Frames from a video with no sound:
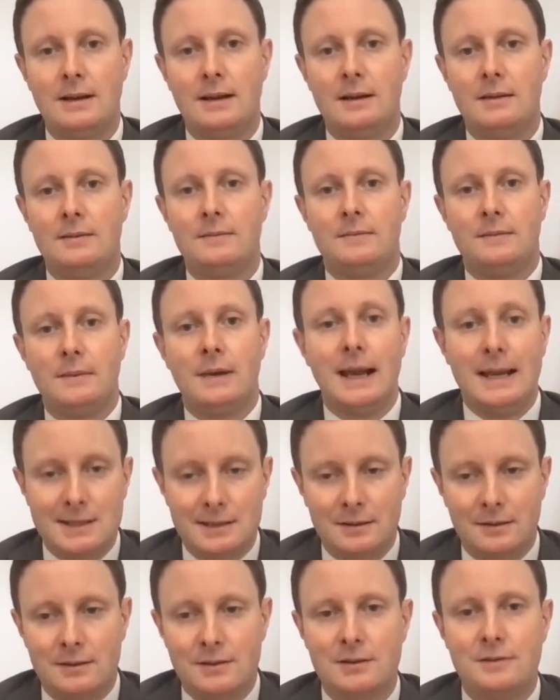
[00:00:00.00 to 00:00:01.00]
What's
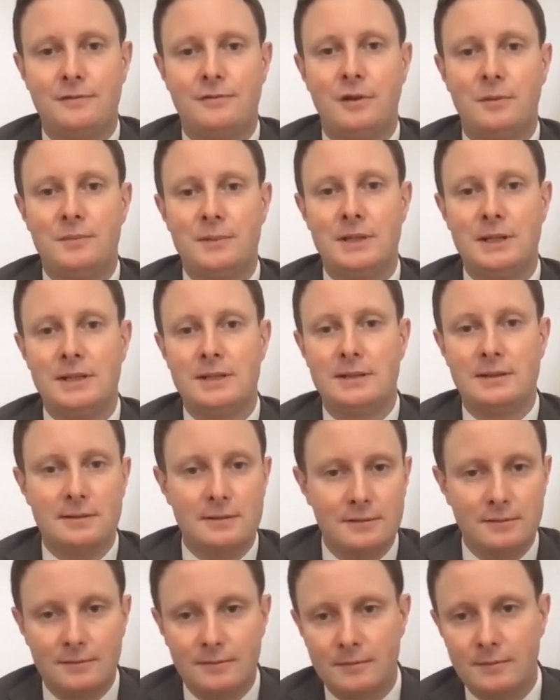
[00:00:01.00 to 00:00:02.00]
lessons from
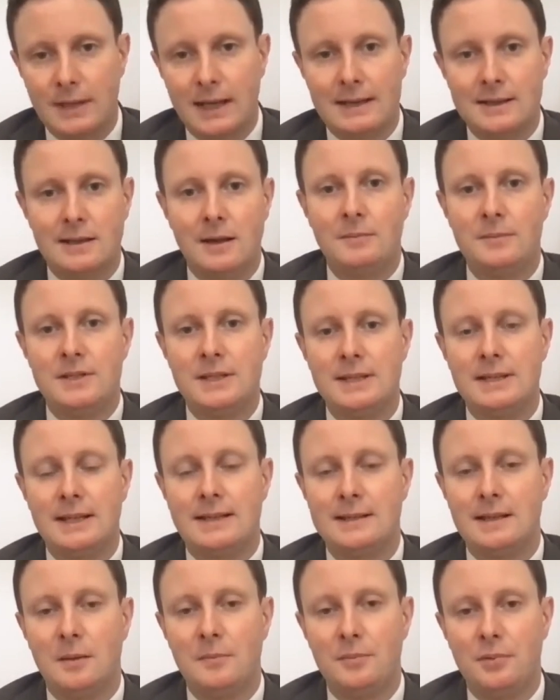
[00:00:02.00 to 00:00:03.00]
these
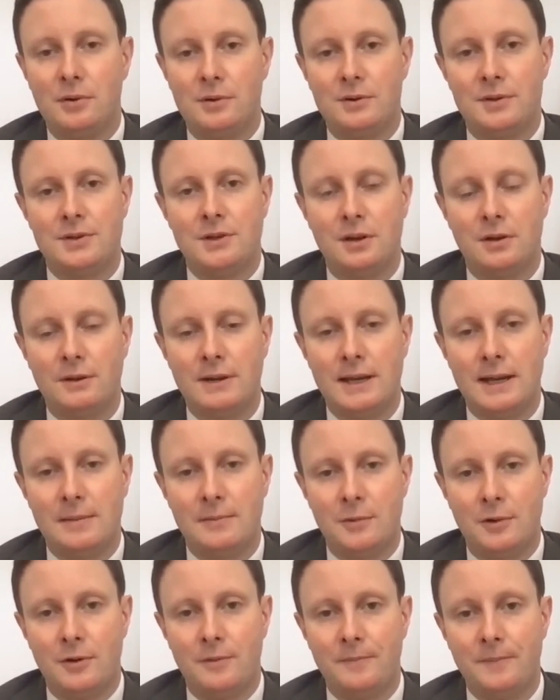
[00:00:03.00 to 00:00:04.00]
examples,
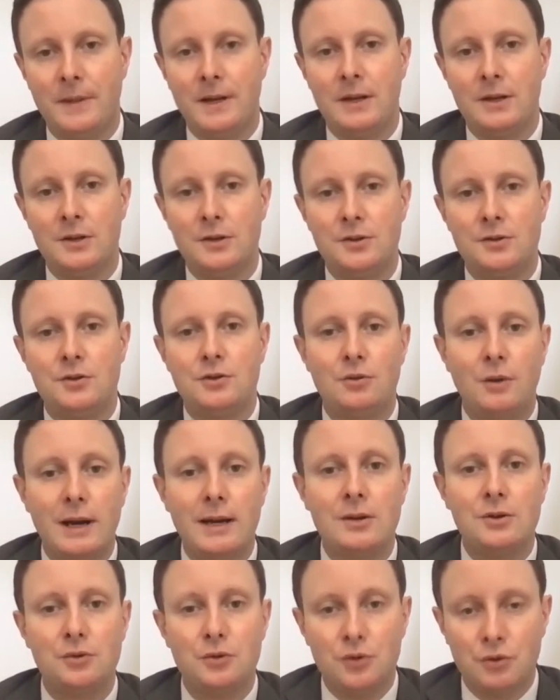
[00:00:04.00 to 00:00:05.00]
I'm
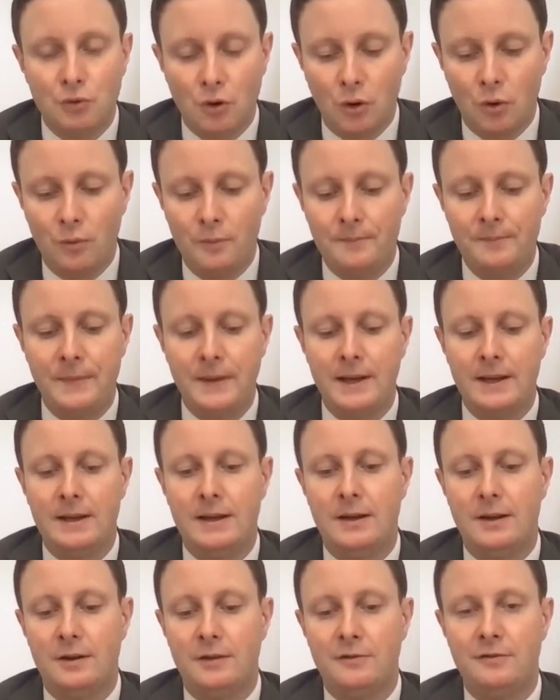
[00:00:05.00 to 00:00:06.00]
trying to
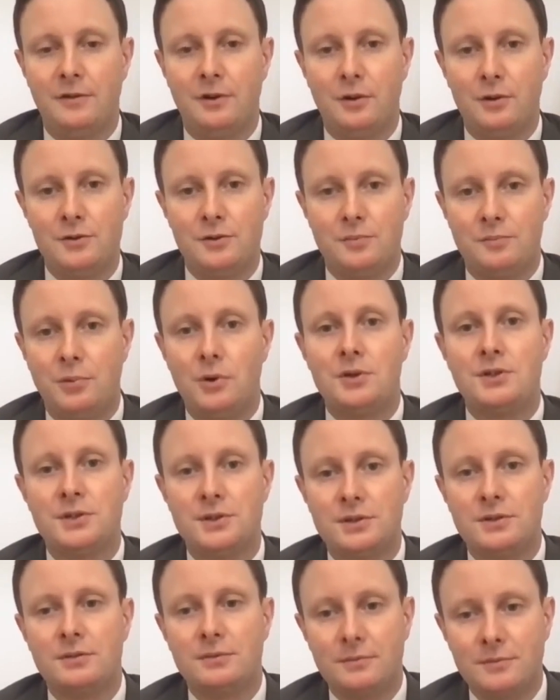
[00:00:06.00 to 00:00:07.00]
draw for
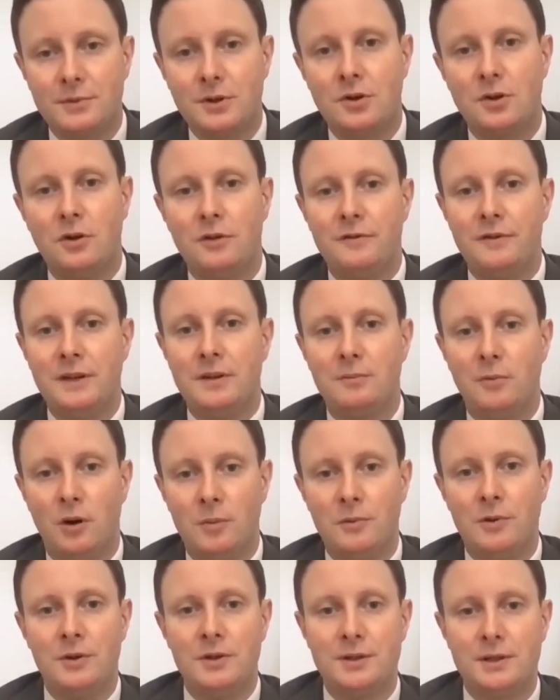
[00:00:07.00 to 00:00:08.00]
the
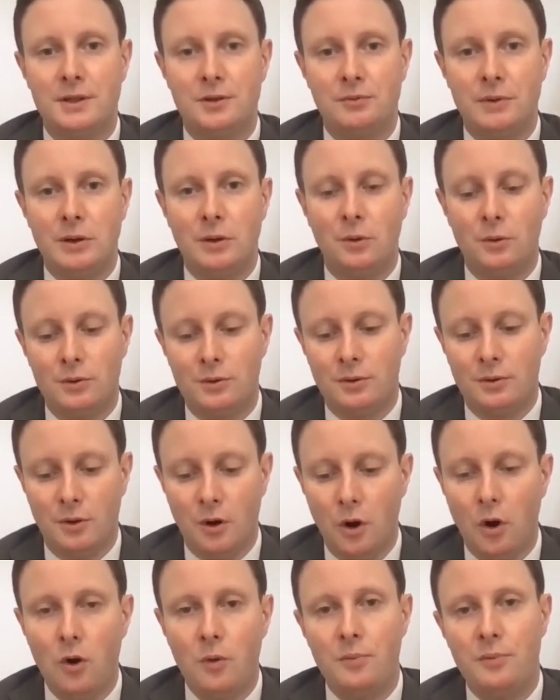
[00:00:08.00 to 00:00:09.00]
post-COVID moment that we
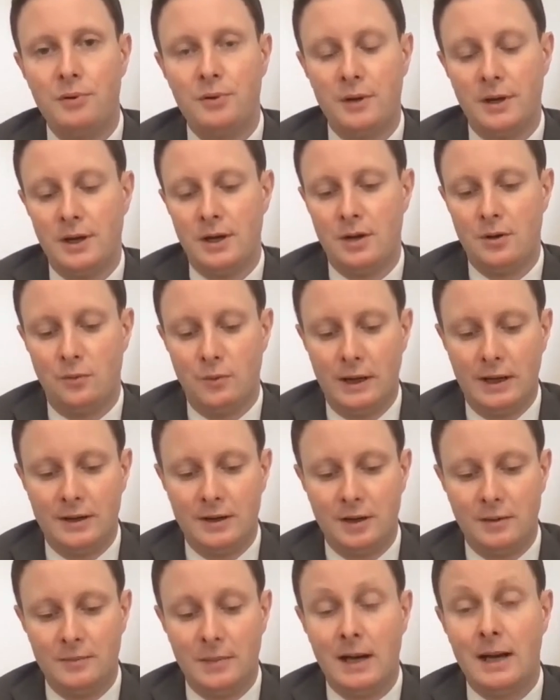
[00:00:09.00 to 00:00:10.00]
all hope
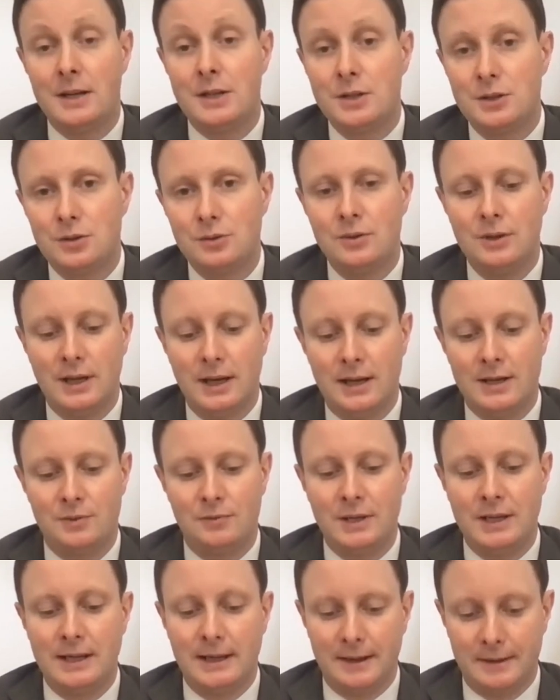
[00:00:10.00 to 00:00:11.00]
will come as
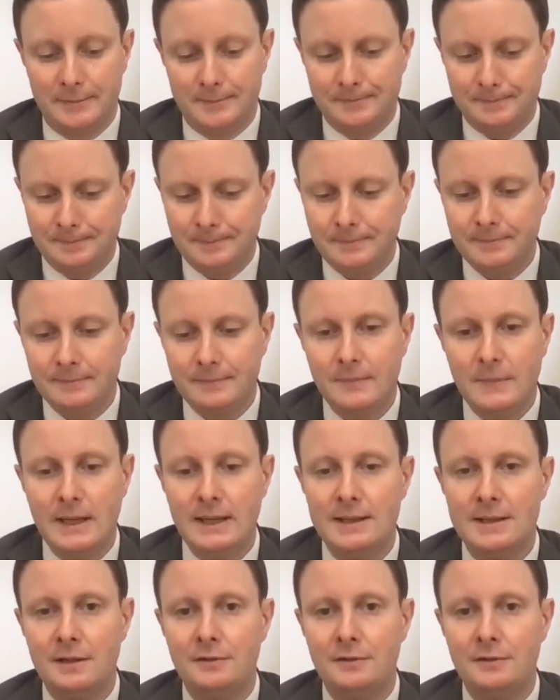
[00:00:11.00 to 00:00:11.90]
soon as we can?